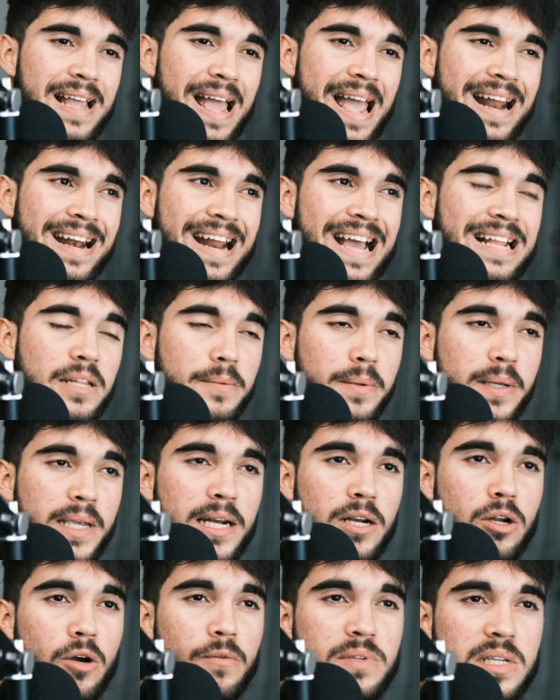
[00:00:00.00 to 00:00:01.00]
and at the
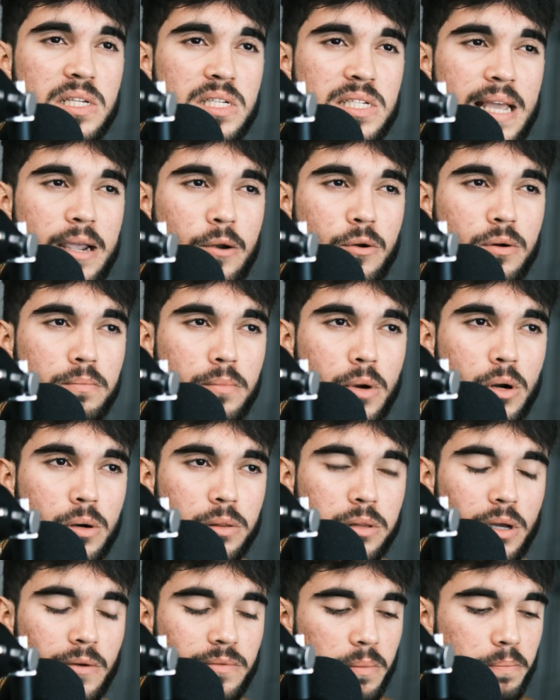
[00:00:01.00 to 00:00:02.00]
beginning of the second month
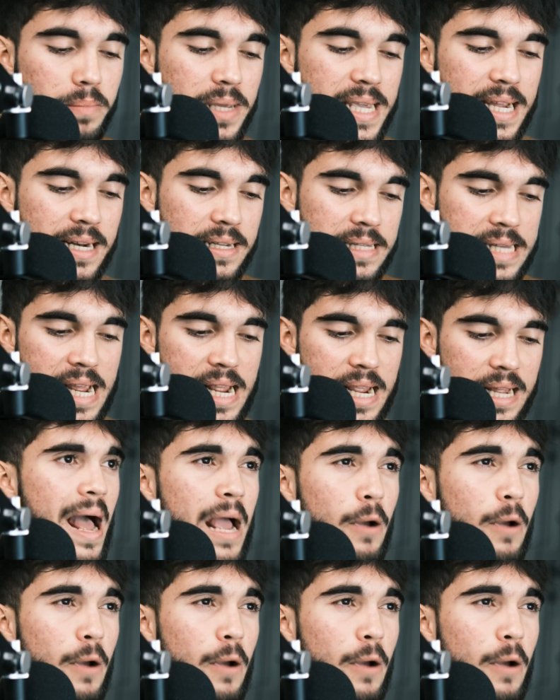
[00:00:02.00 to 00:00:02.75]
of the vegan diet,